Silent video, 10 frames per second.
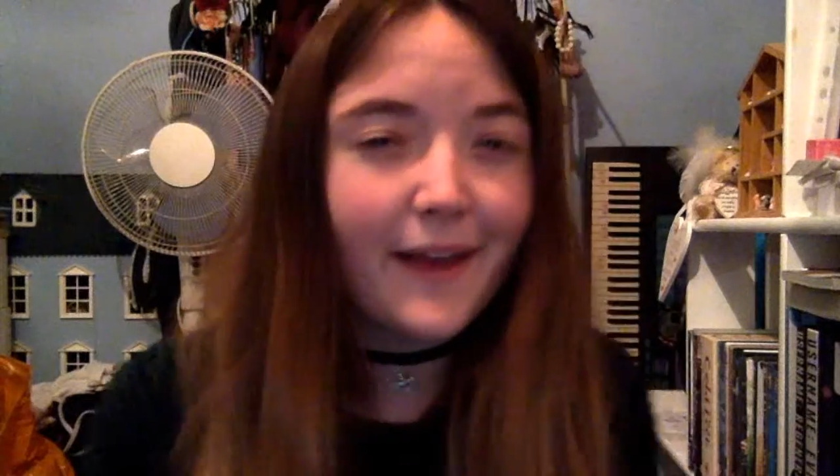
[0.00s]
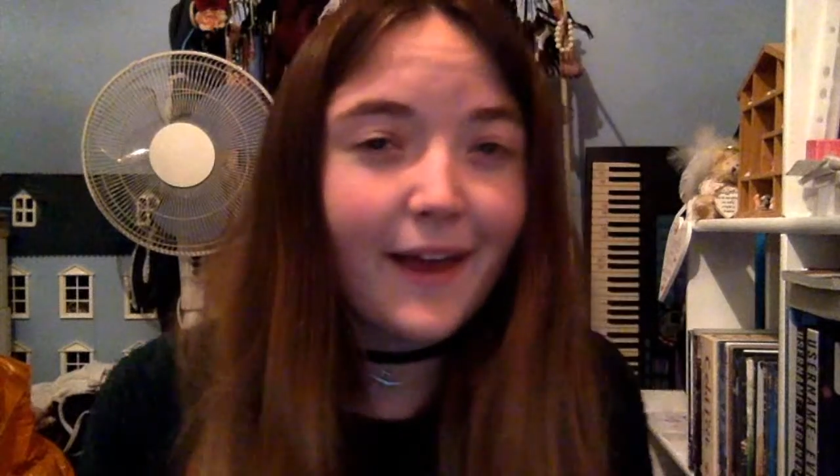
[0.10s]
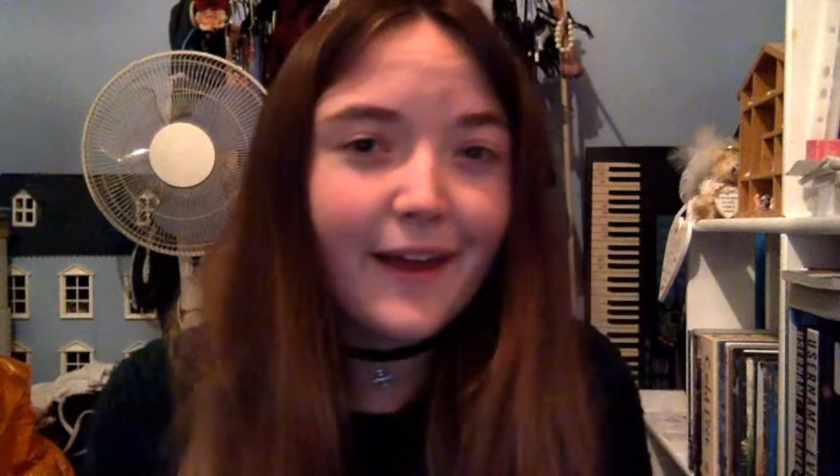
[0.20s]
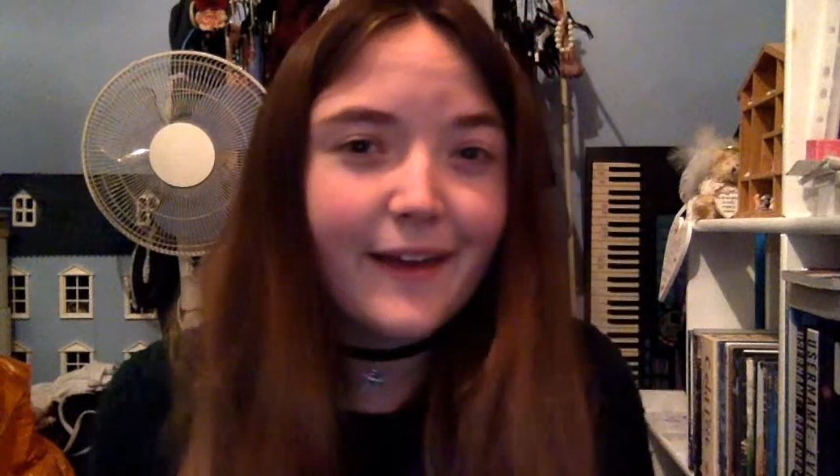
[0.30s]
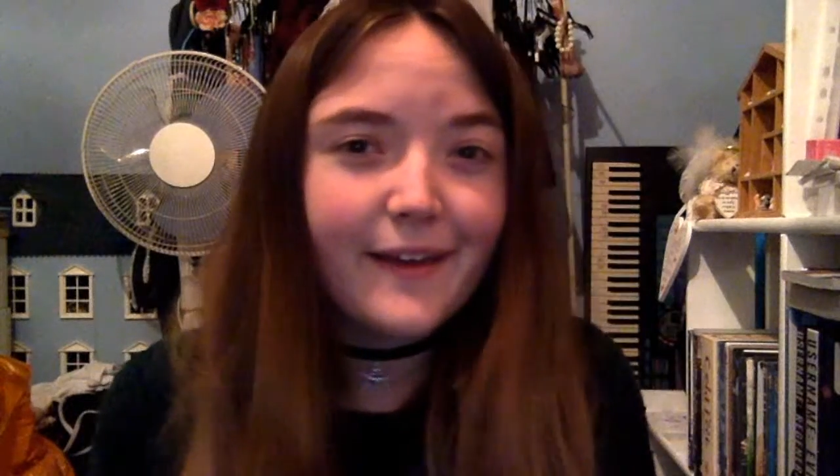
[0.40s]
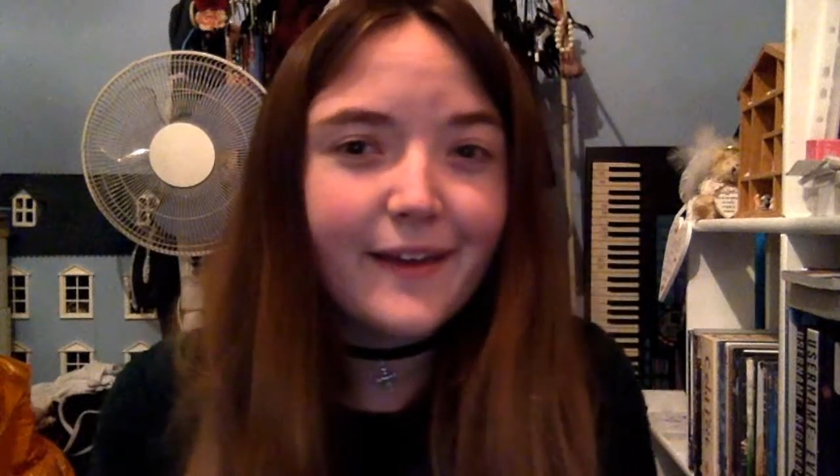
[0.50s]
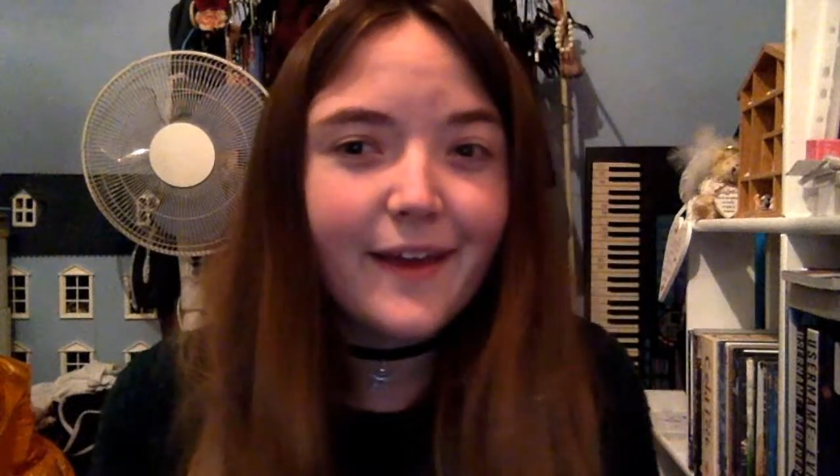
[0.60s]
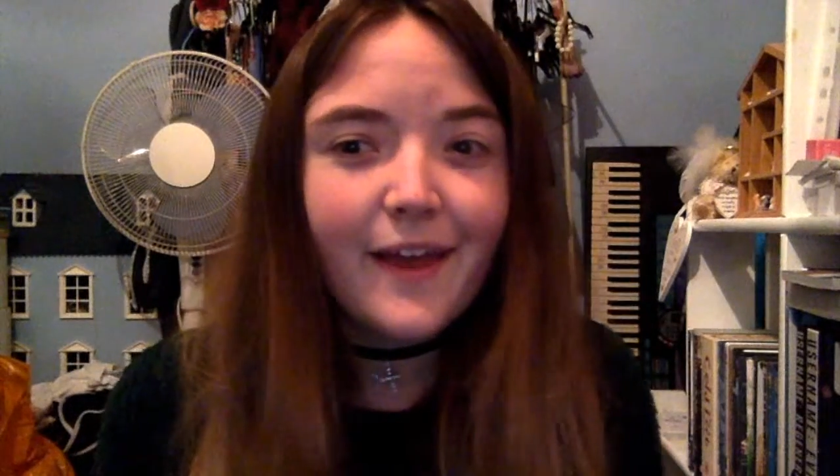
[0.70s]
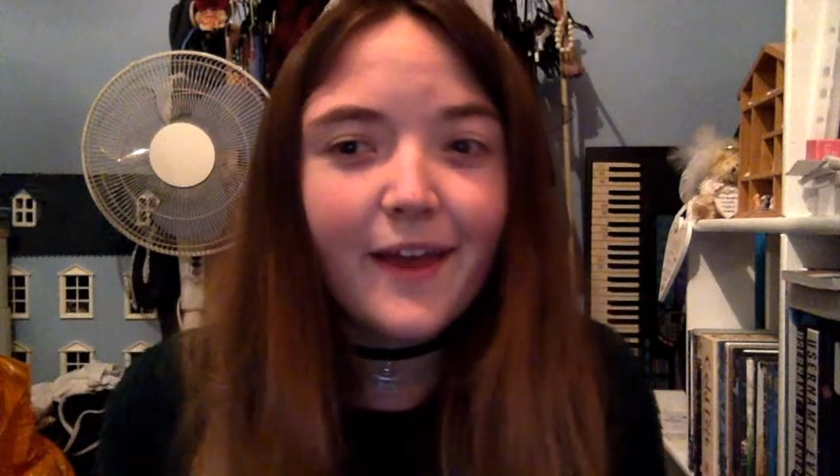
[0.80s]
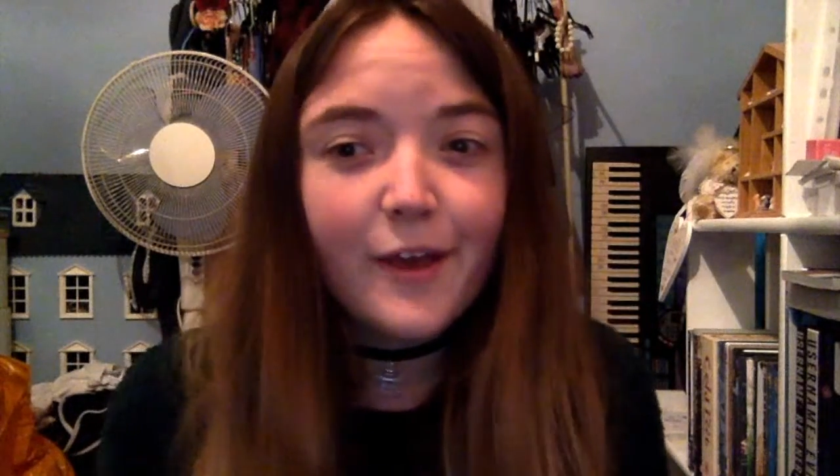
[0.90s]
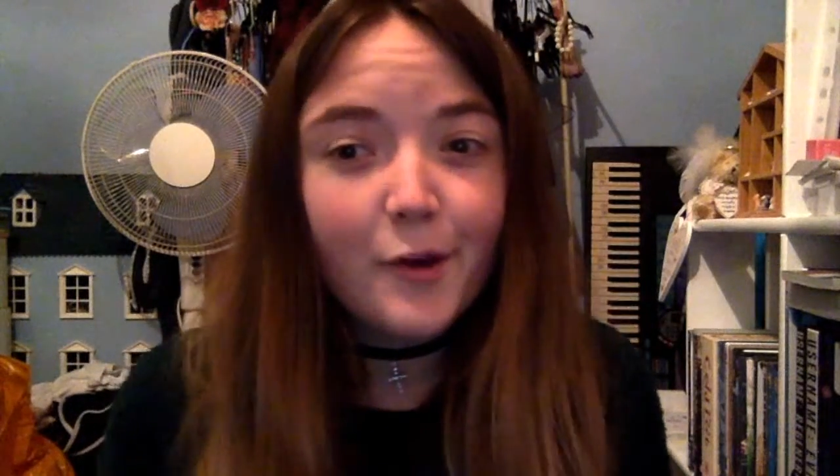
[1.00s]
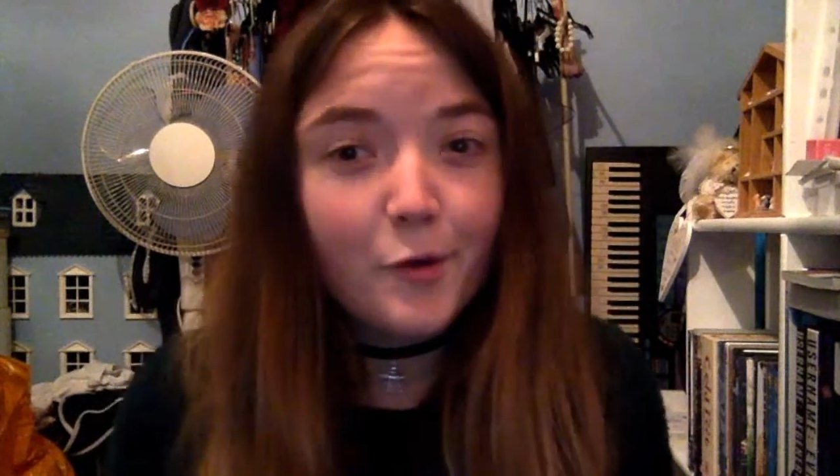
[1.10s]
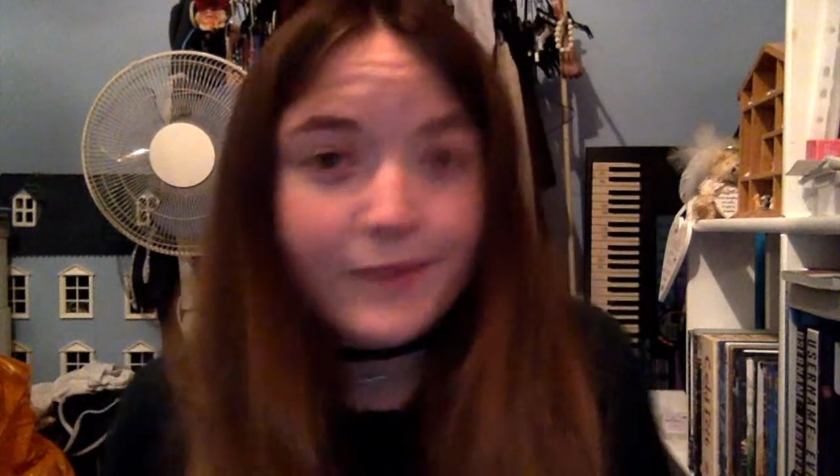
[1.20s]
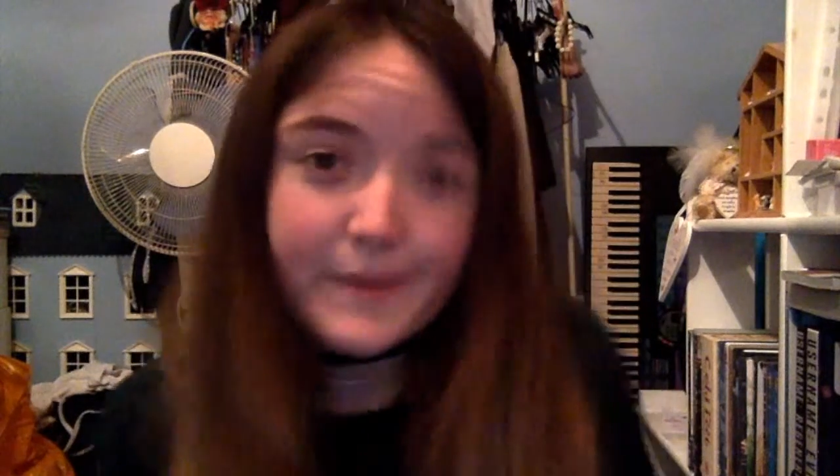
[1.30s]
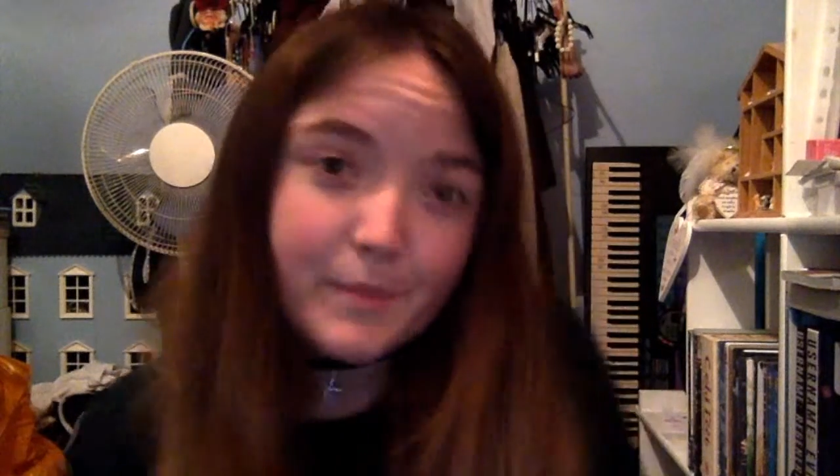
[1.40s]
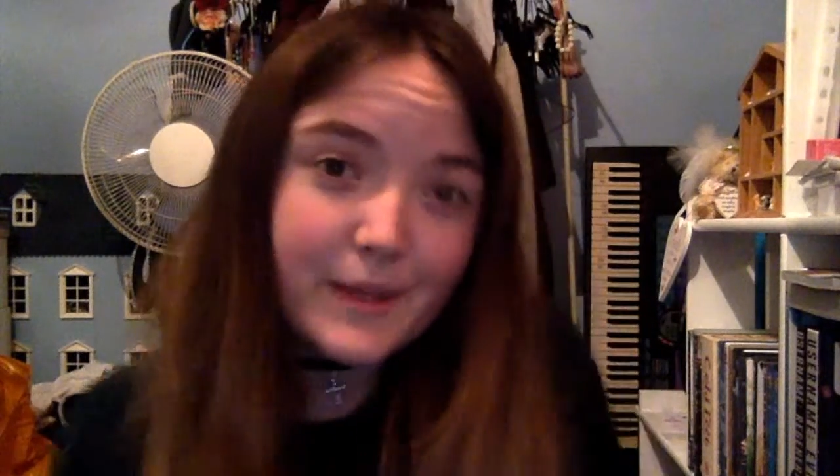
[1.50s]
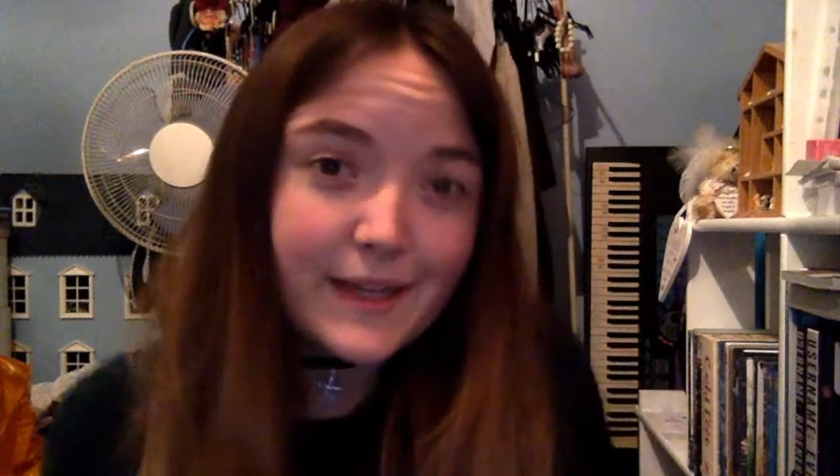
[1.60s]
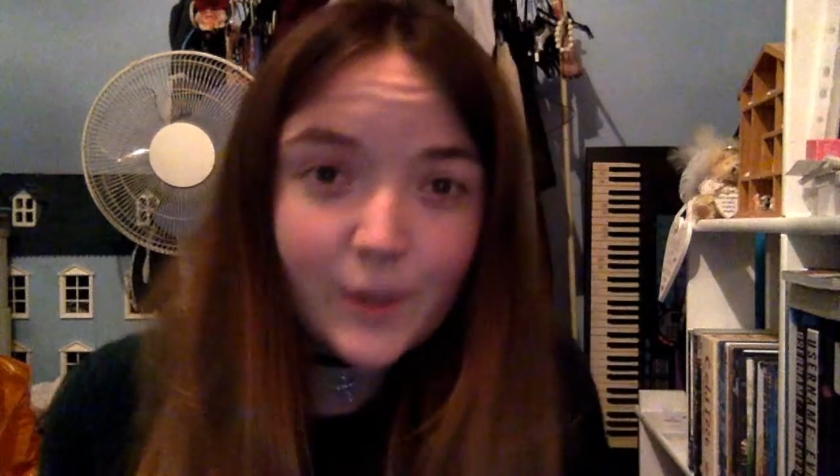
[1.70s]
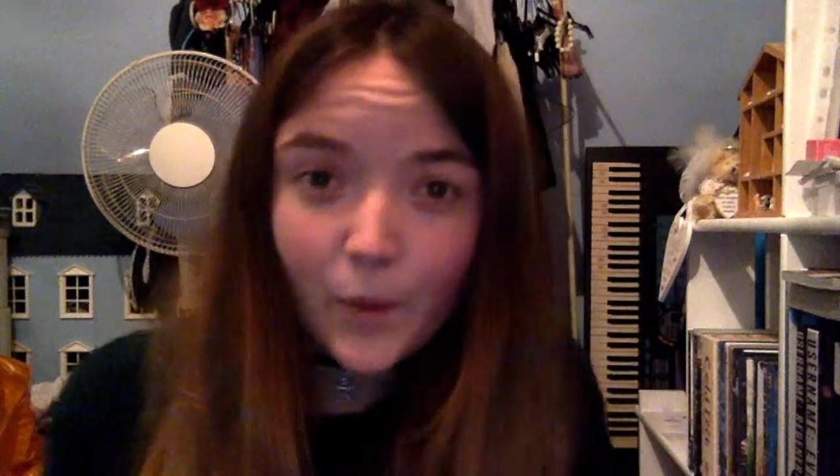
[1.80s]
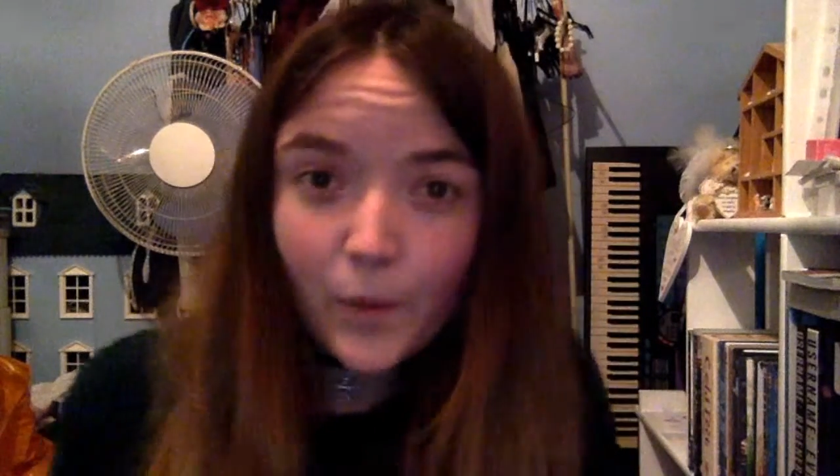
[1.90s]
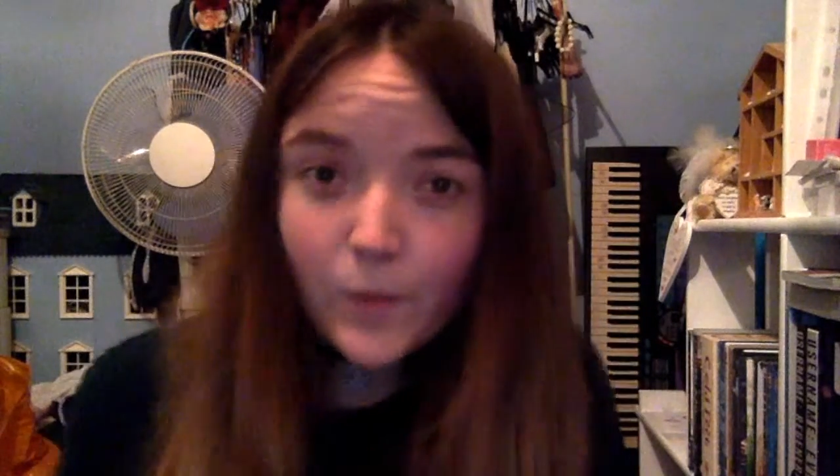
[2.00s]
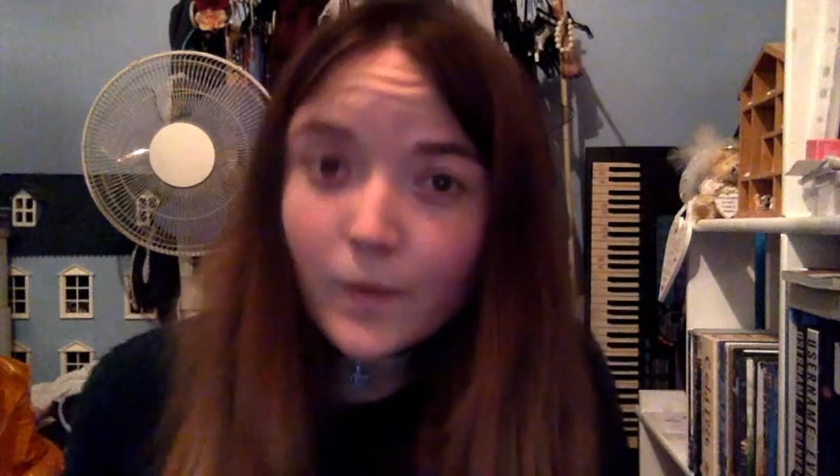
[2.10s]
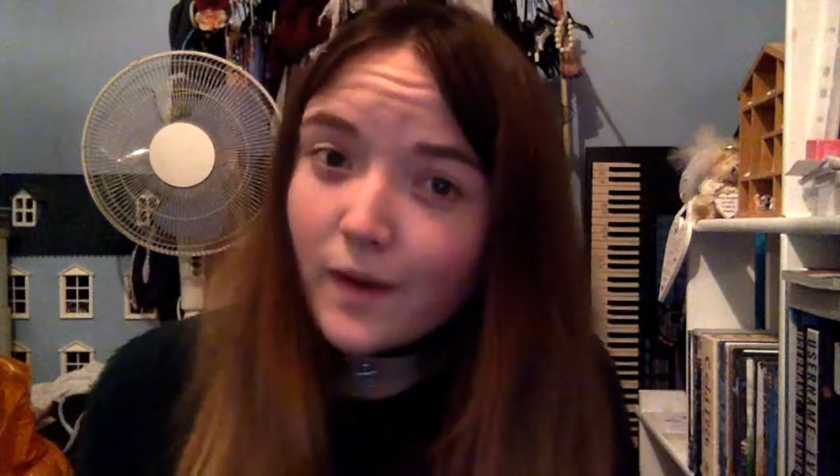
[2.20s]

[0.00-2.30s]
a creepy doll.